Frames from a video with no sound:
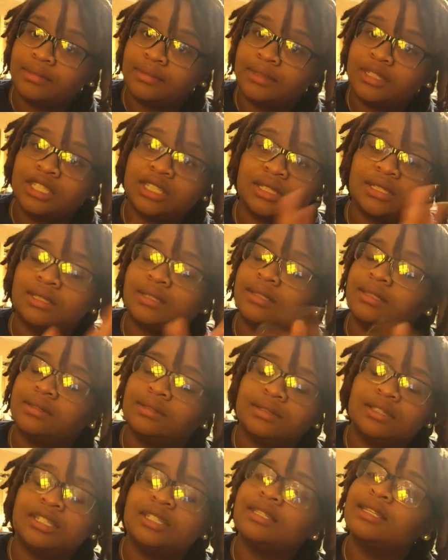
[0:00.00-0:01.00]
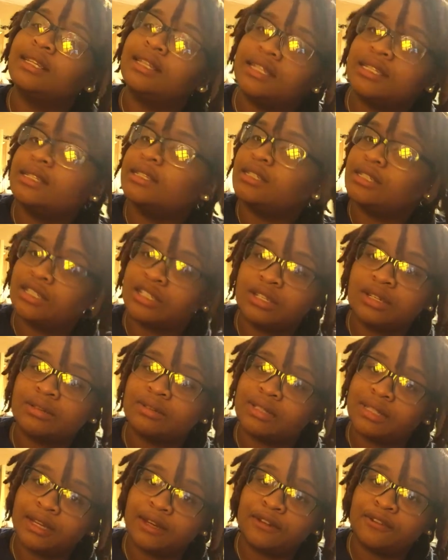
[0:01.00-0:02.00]
Just listen to
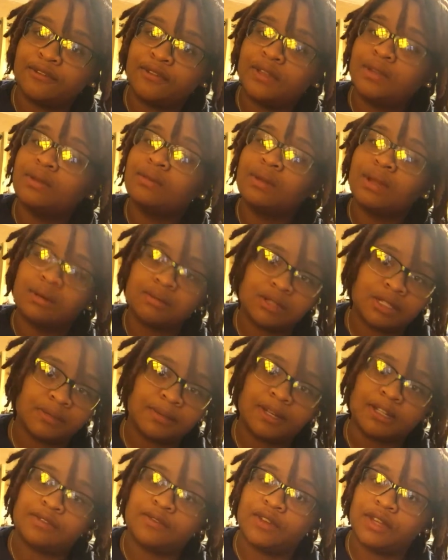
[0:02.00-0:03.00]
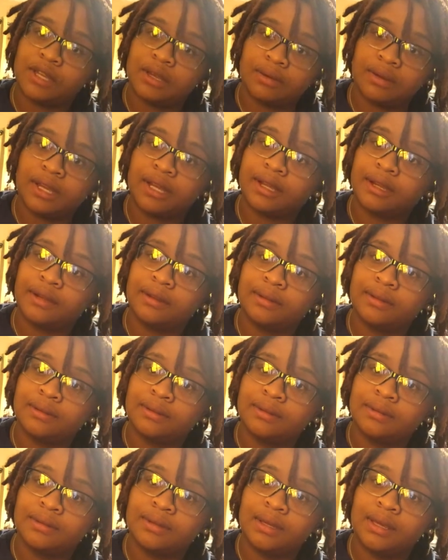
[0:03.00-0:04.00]
yourself. You know what's best for your hair.
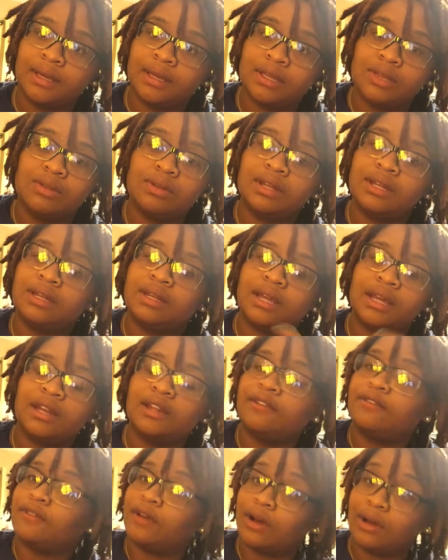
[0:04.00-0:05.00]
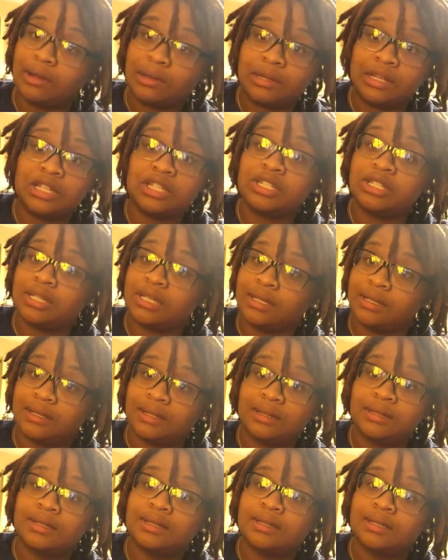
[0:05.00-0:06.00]
You done it for all these
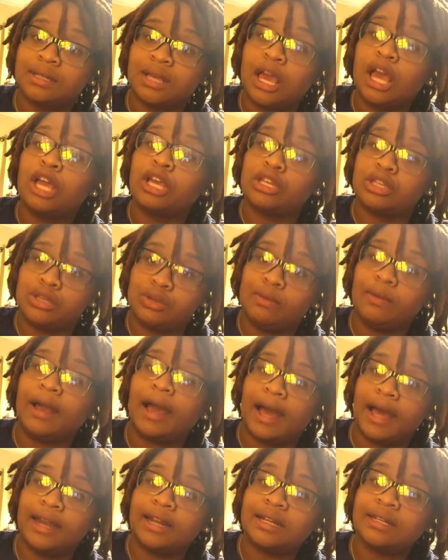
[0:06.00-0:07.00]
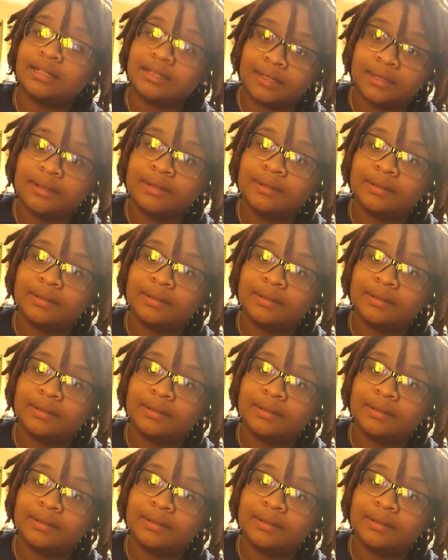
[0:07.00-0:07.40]
years. You got it.